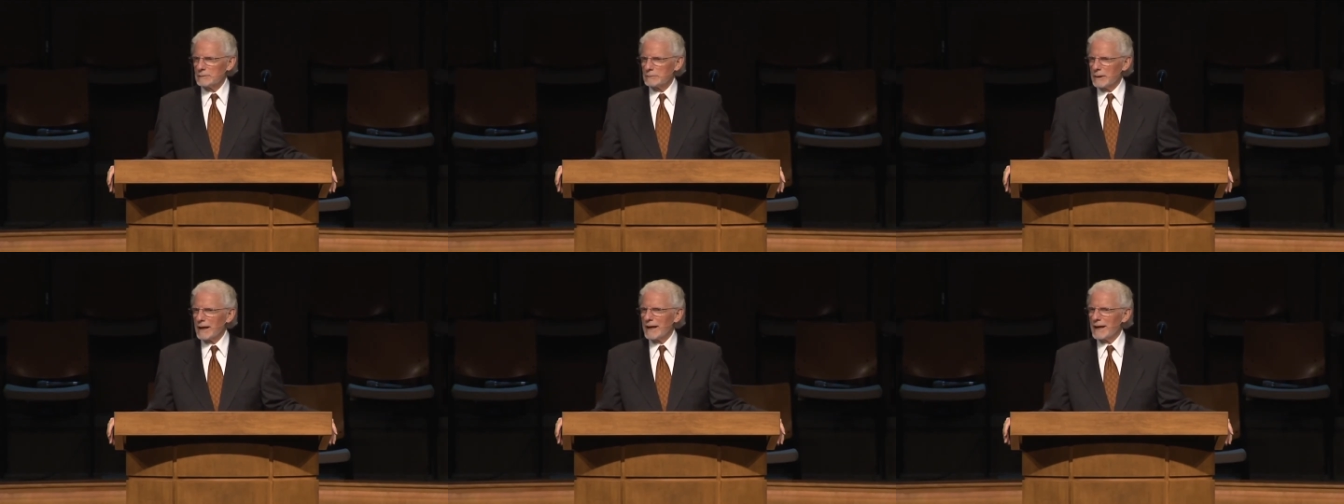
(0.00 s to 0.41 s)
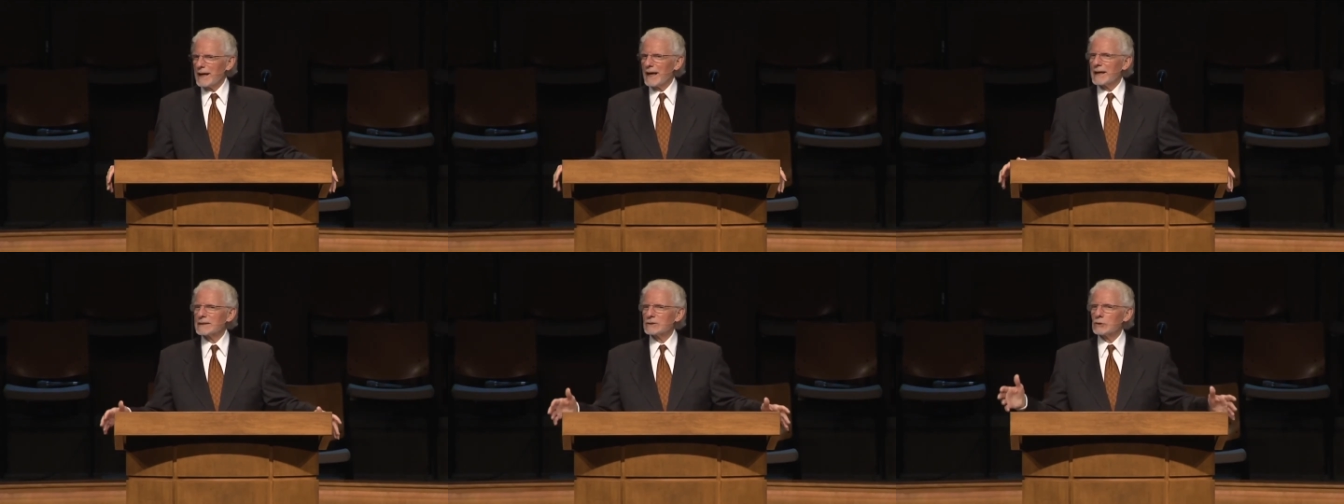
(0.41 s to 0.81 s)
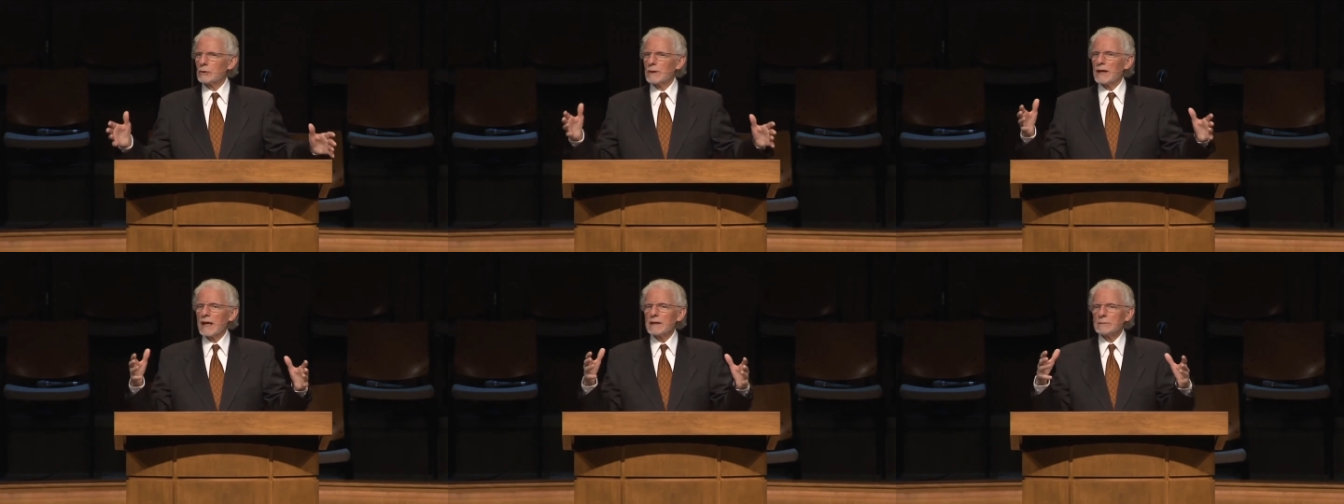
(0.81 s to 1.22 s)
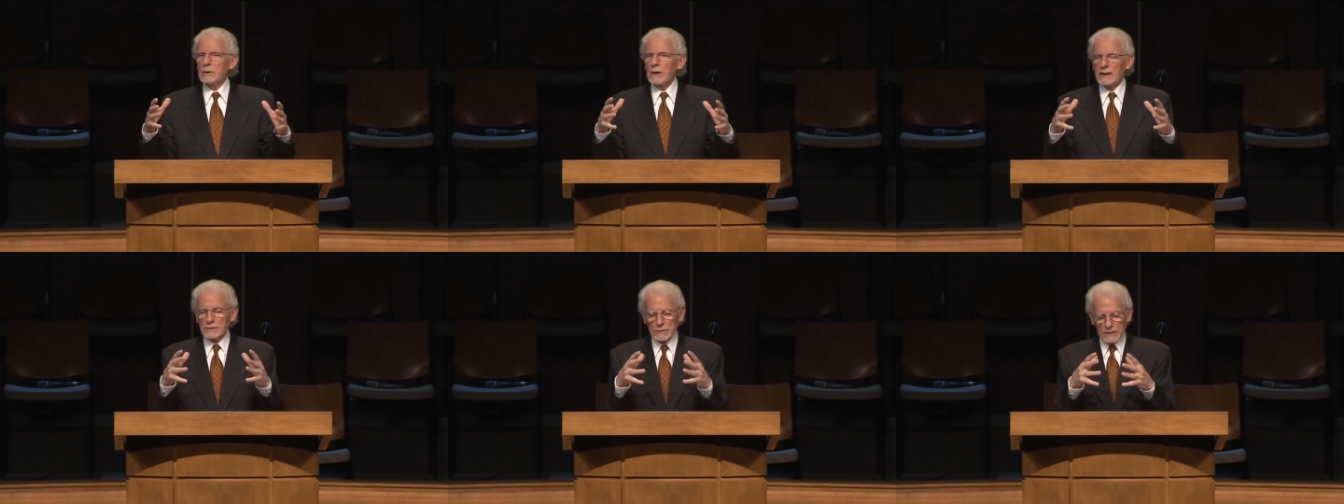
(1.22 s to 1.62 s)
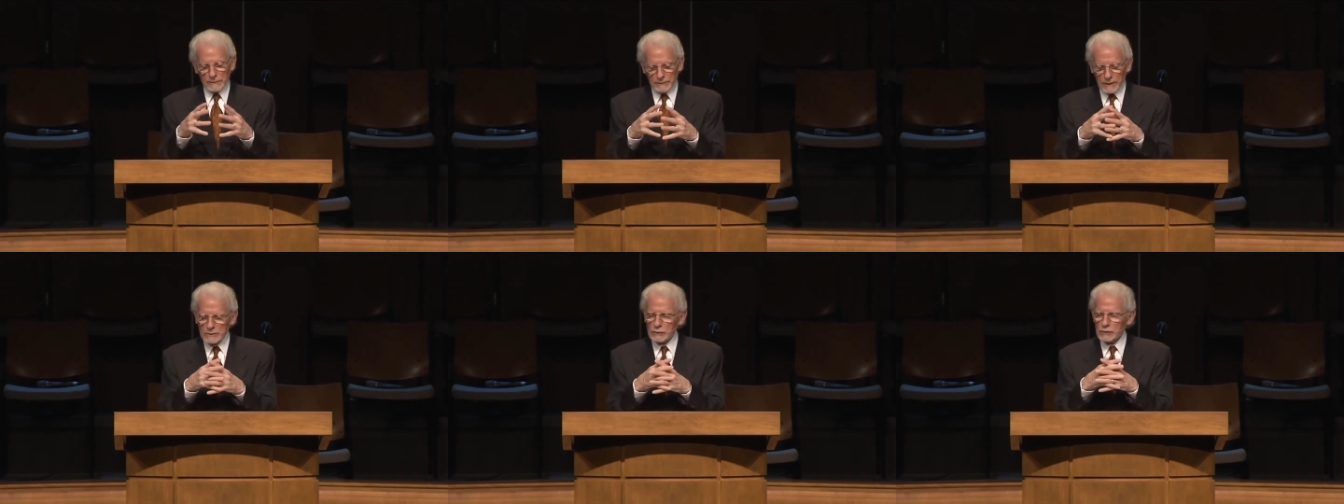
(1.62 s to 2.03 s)
but to enable us to
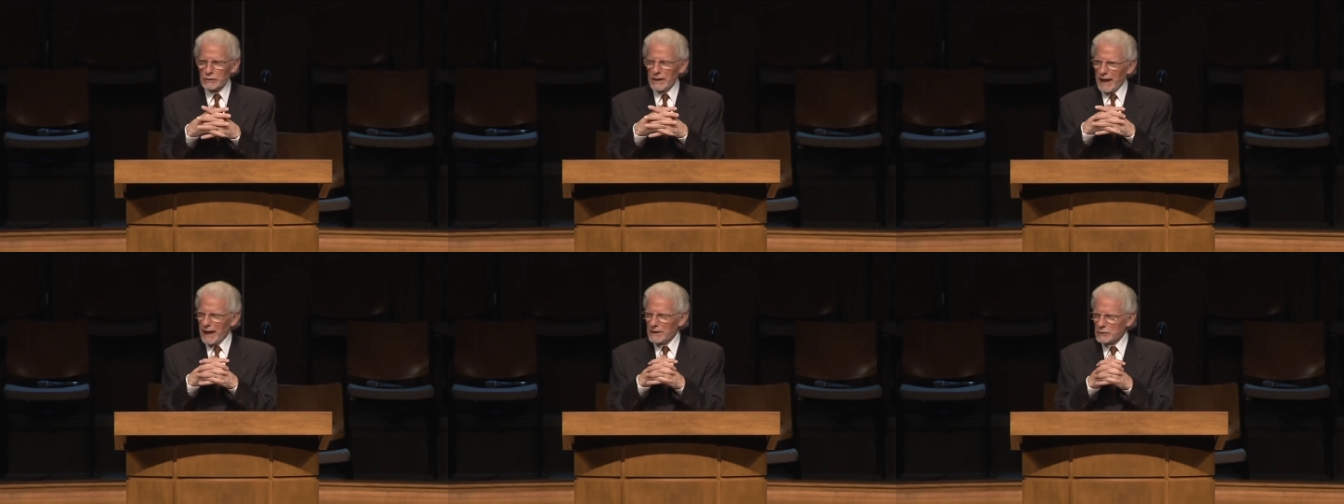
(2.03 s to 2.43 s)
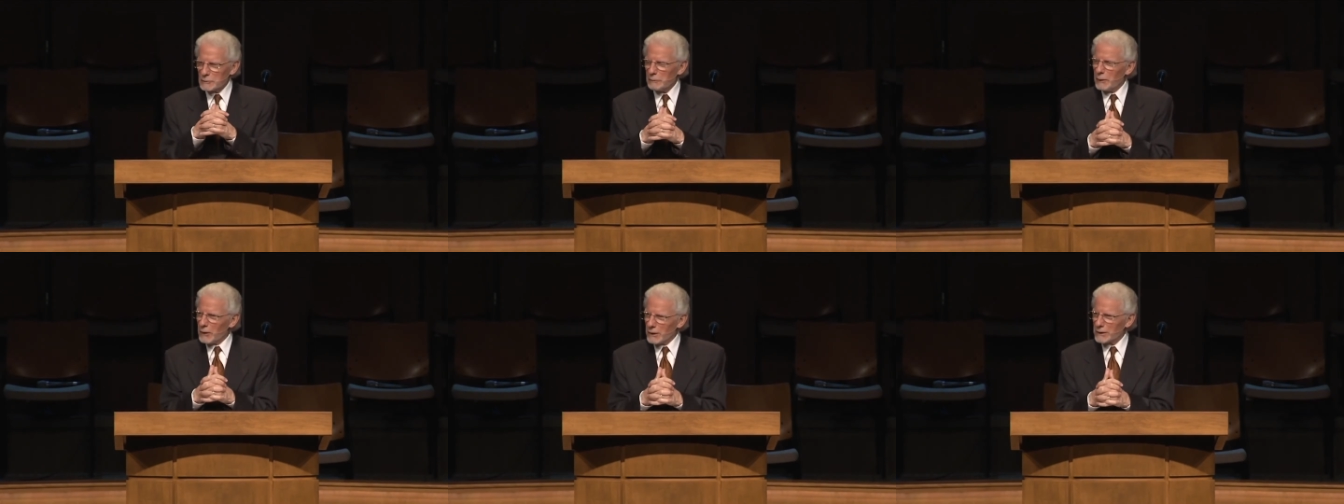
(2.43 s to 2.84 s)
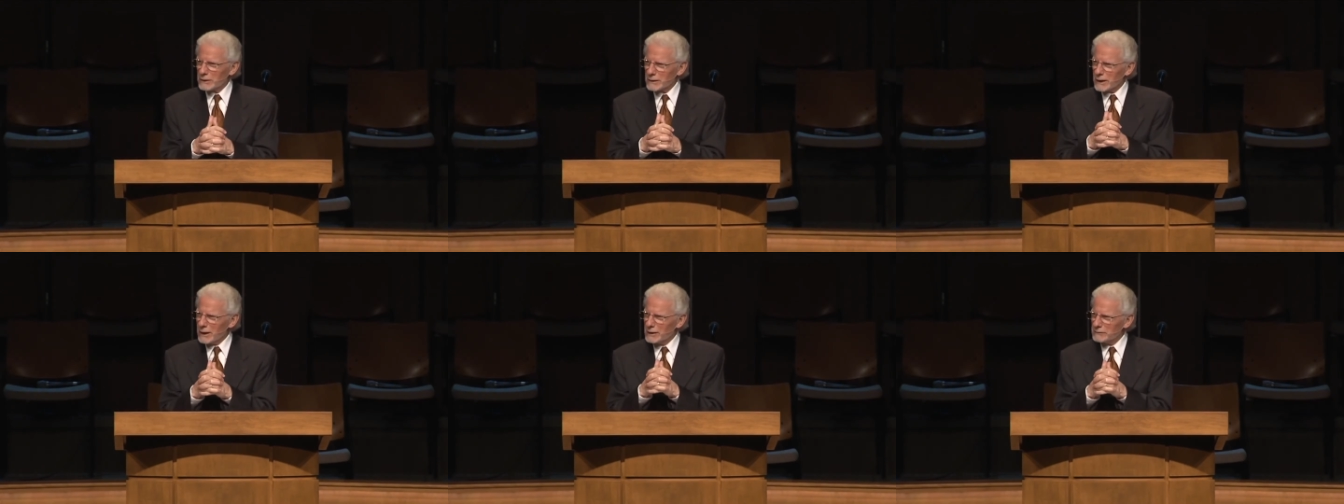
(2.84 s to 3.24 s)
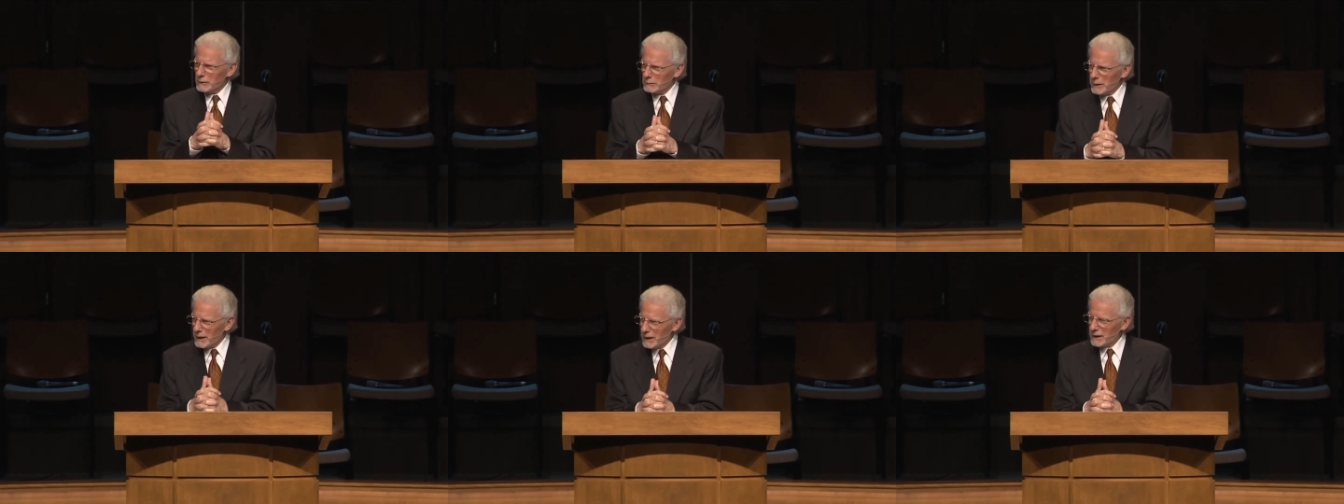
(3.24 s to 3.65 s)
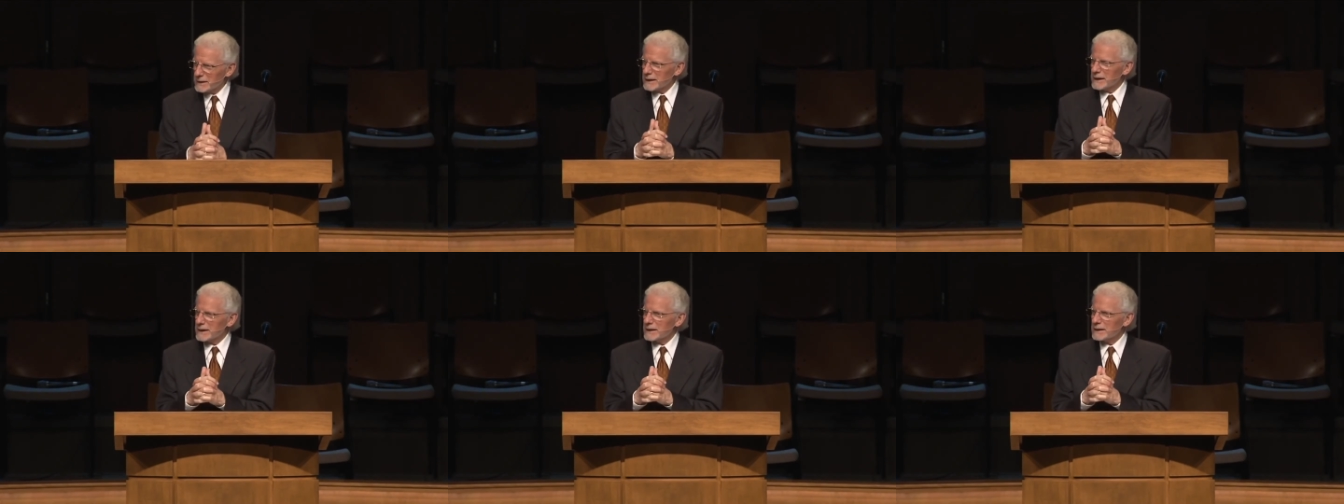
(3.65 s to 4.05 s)
function as part of a
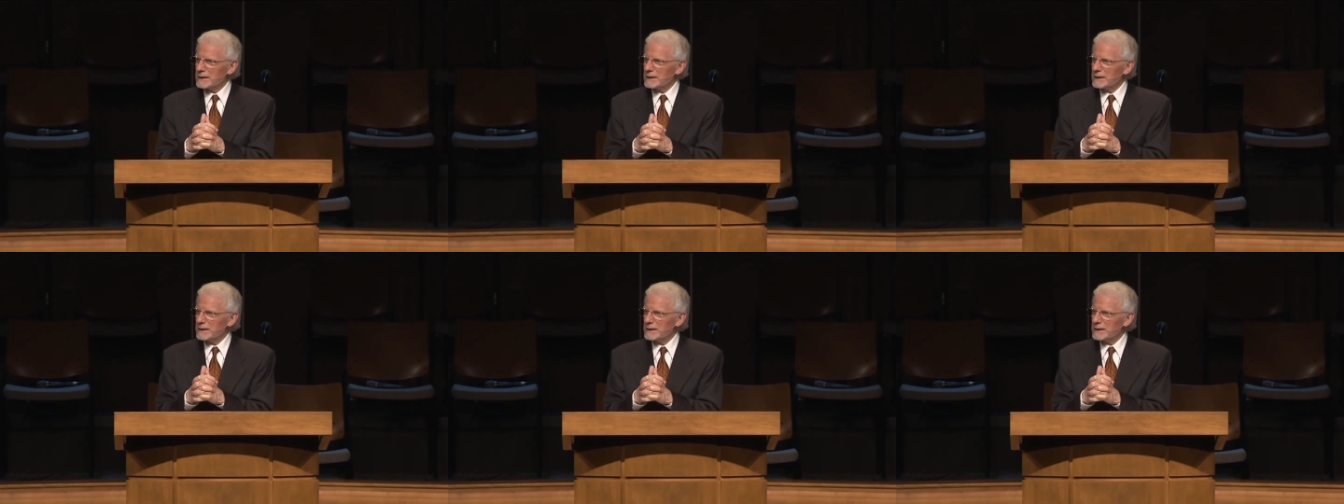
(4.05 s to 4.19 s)
body,